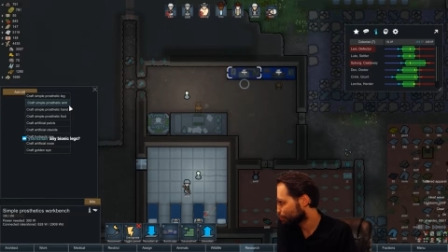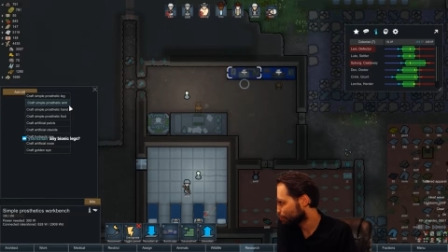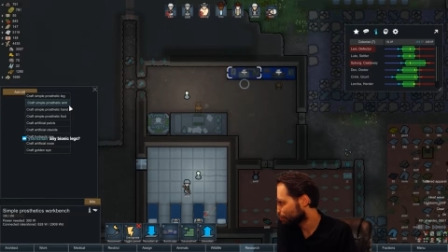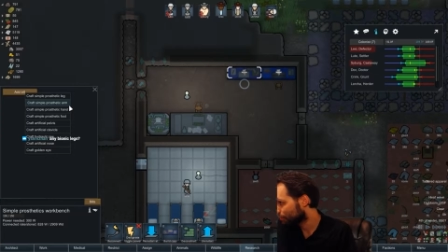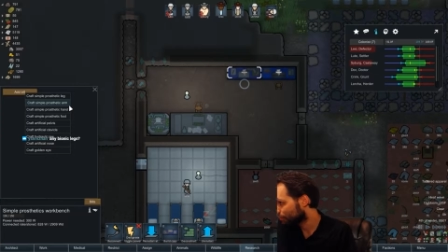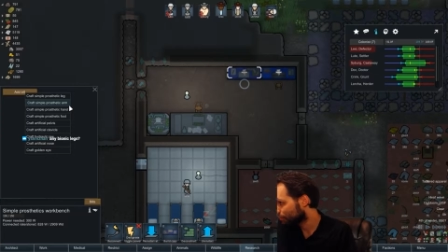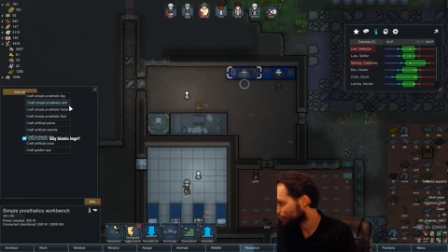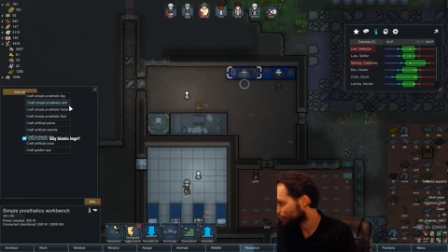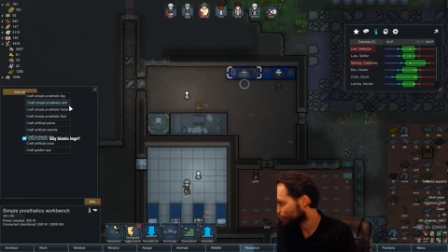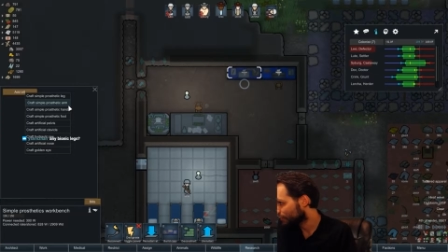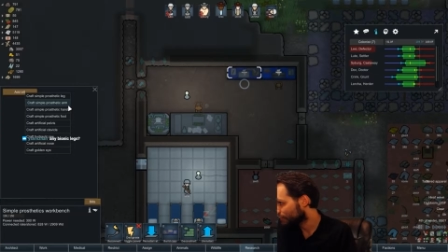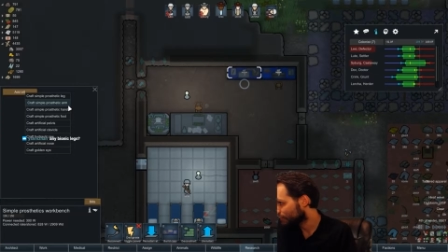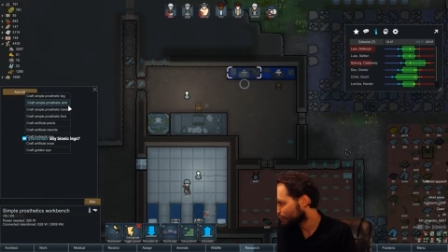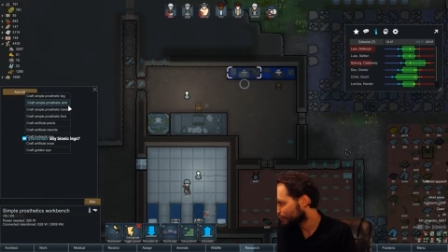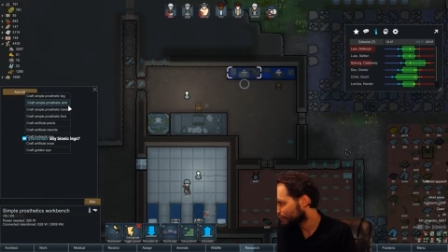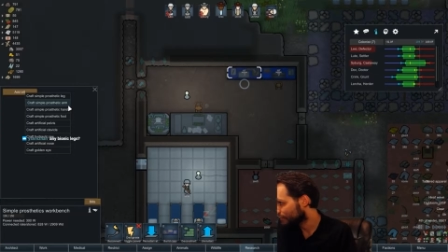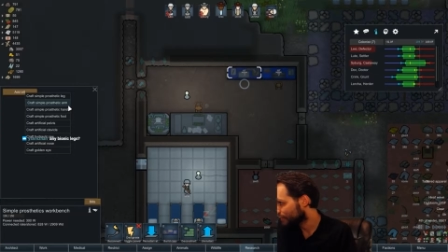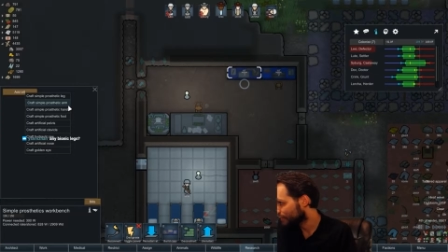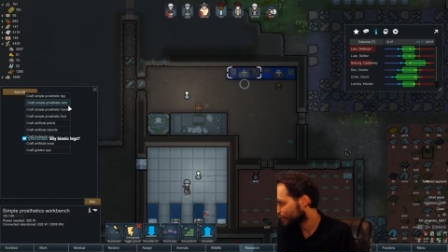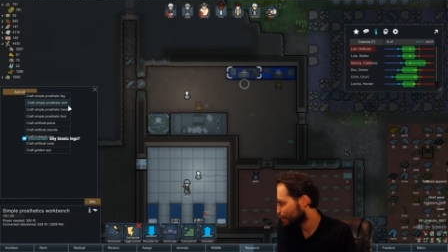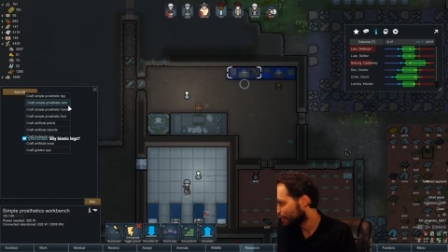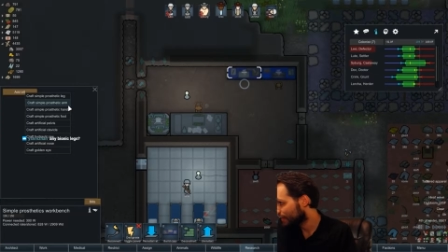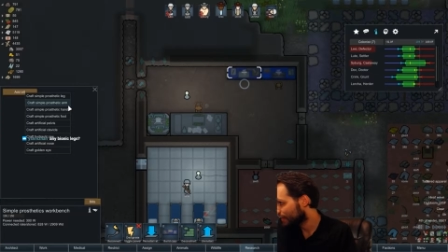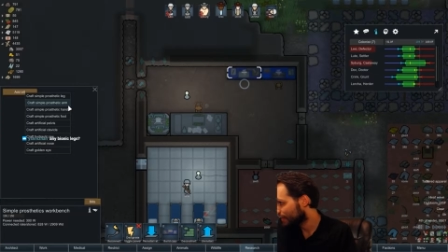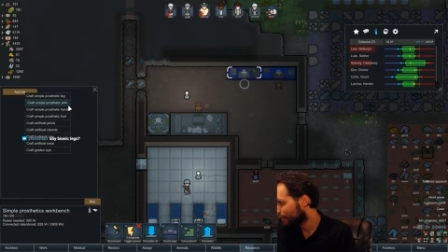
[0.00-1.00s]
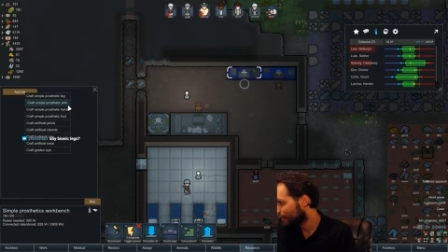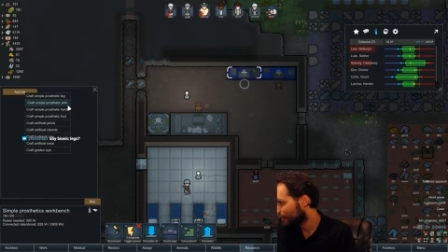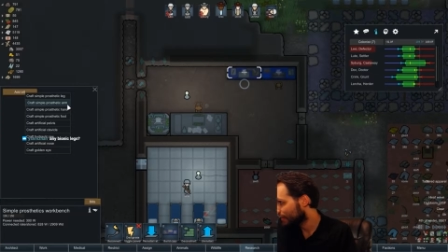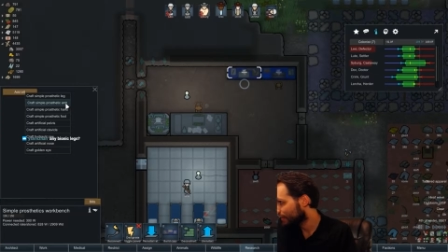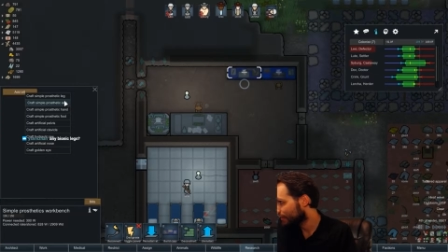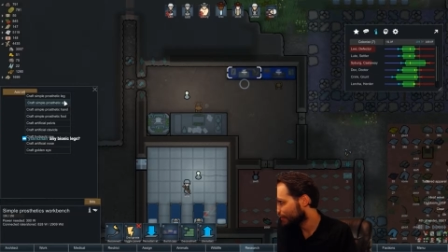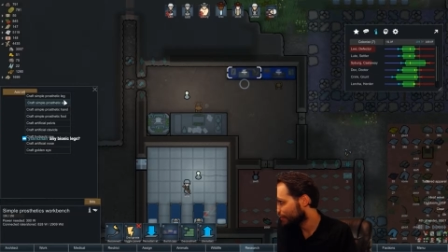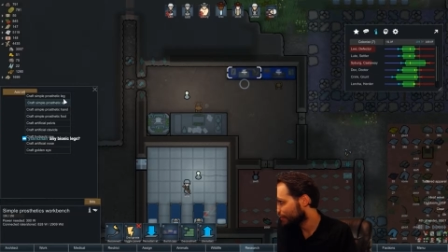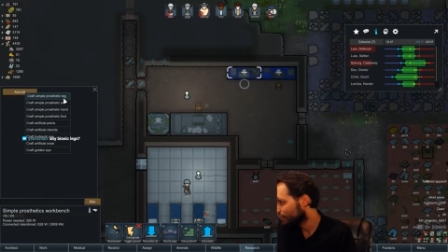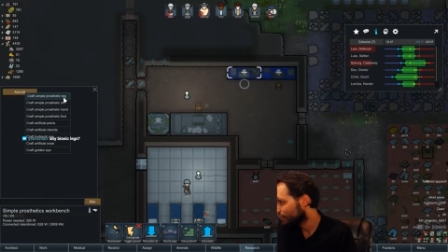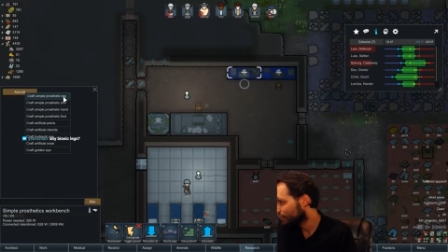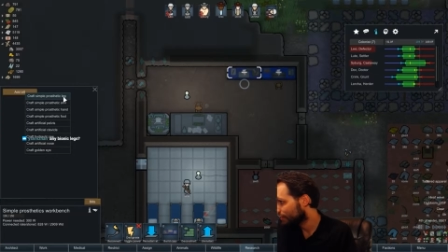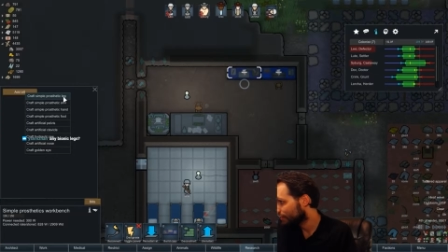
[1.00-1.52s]

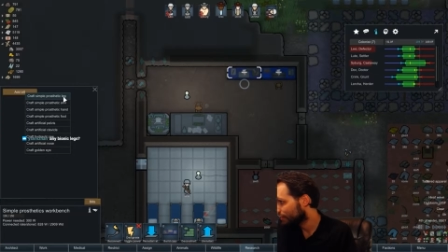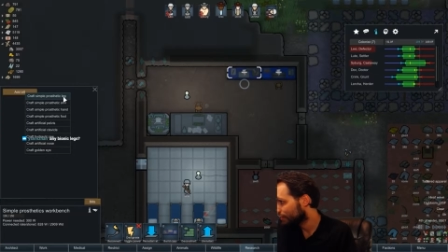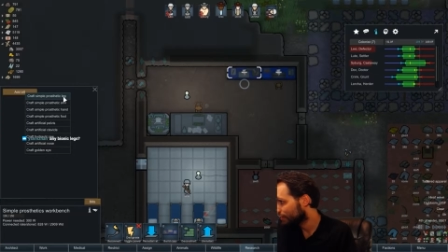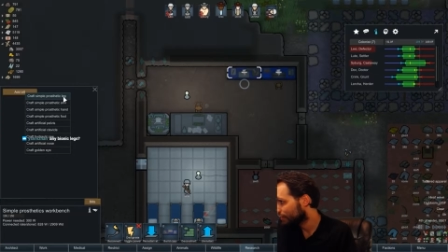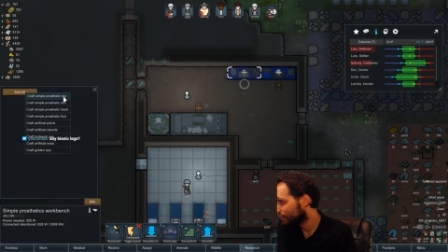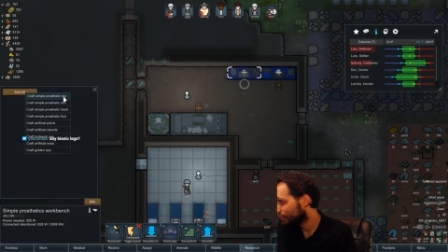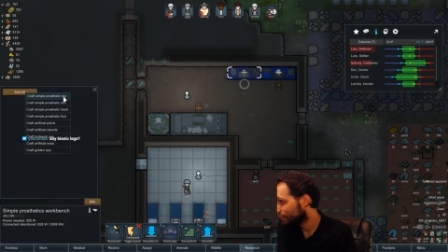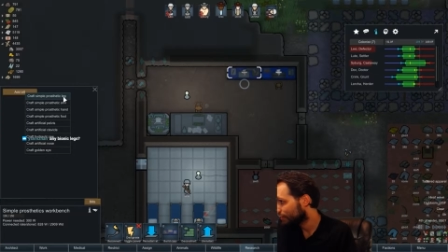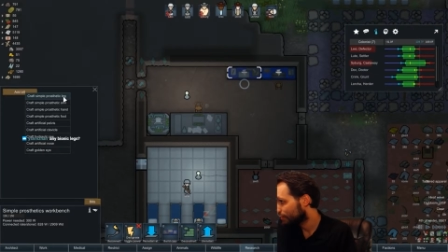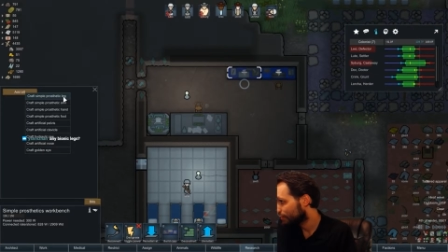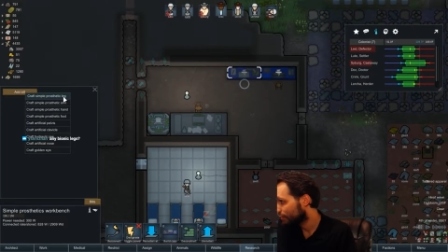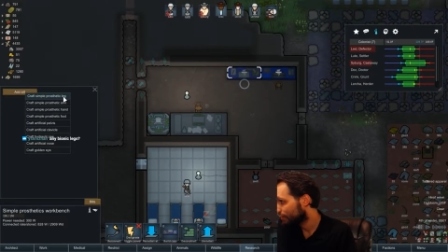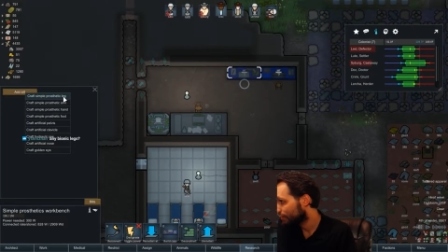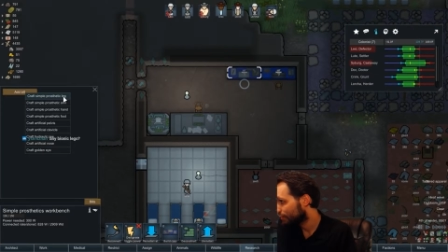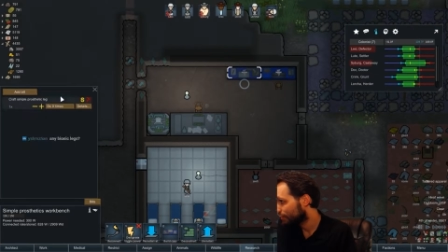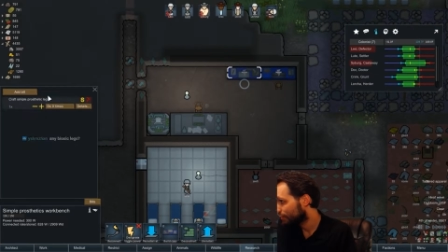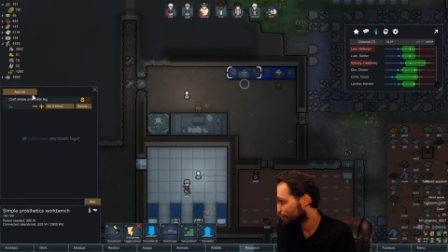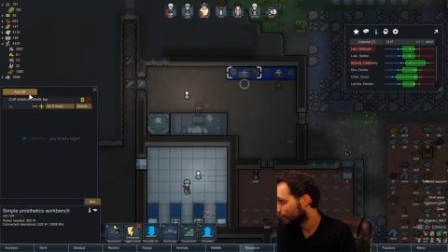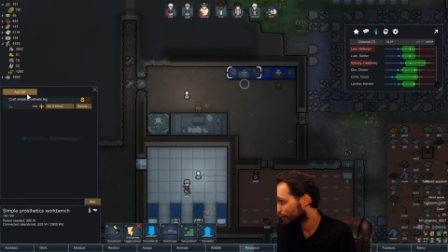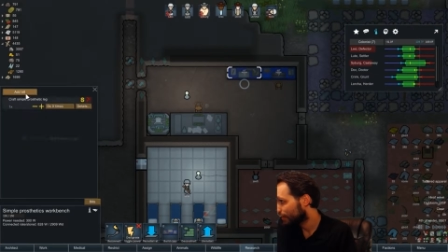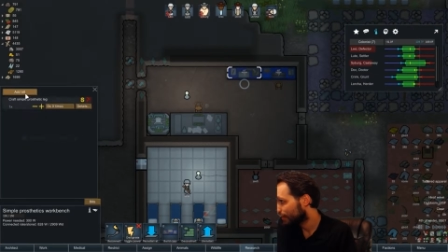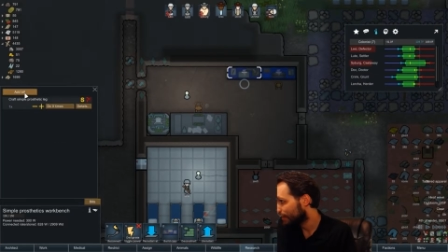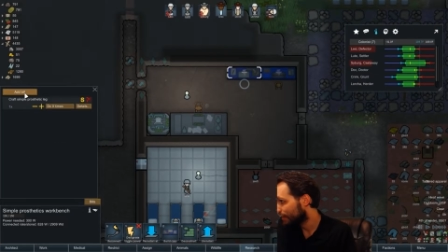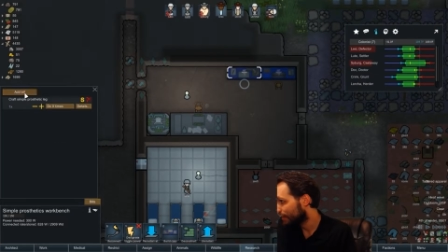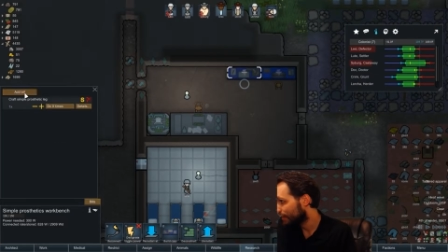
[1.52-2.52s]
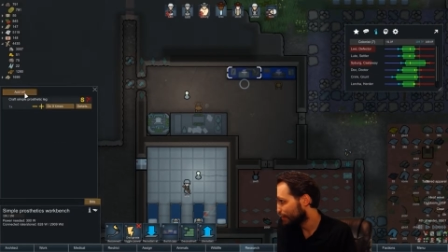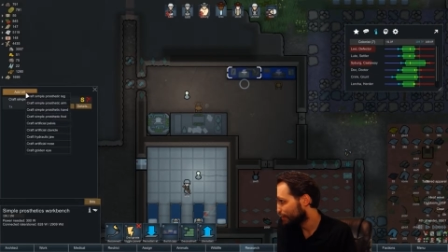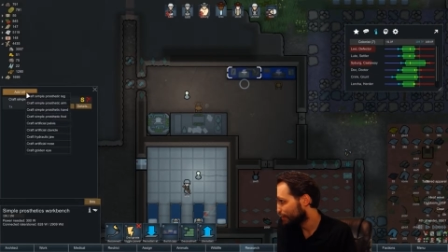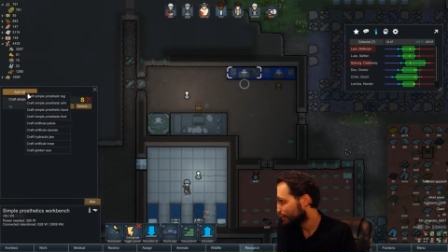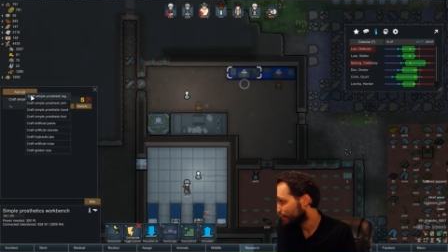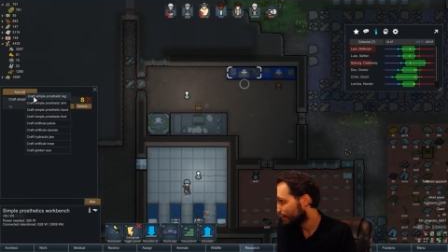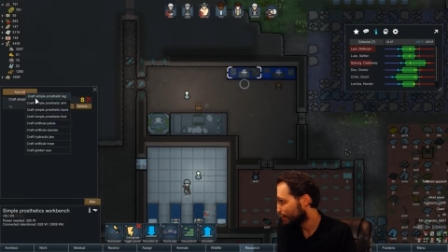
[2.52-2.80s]
prosthetic leg